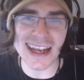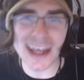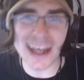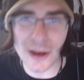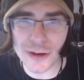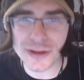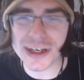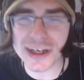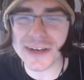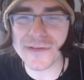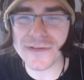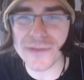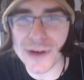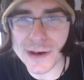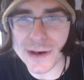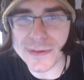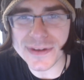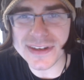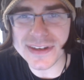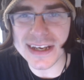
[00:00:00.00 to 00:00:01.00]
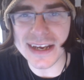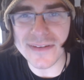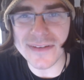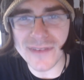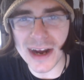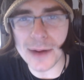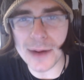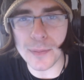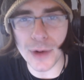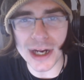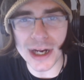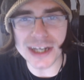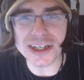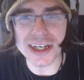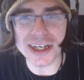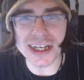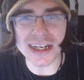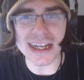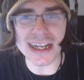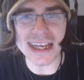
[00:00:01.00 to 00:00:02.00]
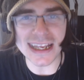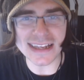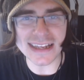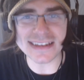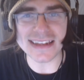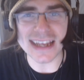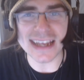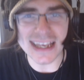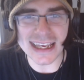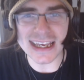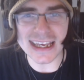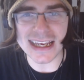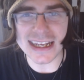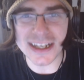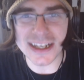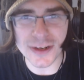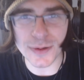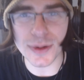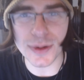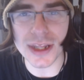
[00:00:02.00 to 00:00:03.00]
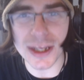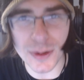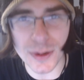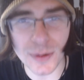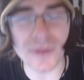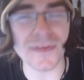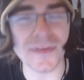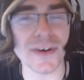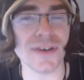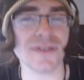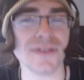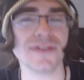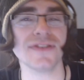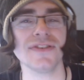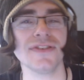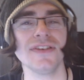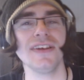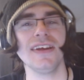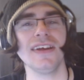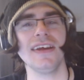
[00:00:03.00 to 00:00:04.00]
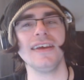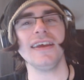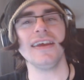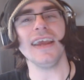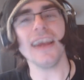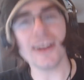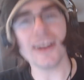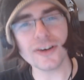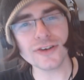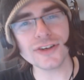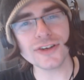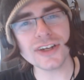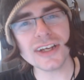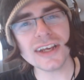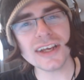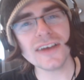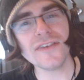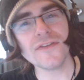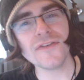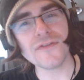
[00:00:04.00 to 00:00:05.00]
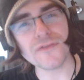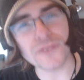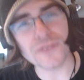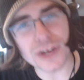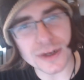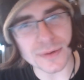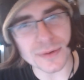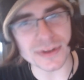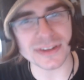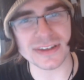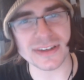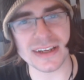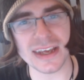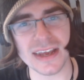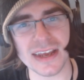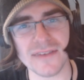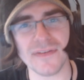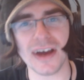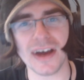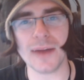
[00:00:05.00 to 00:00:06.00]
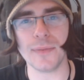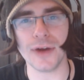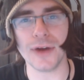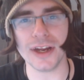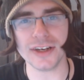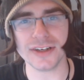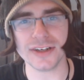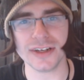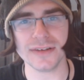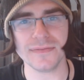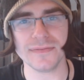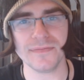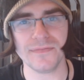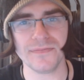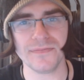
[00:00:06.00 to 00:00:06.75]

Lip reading: energy, frequency, and vibration is the key to the universe. Energy, frequency, and vibration.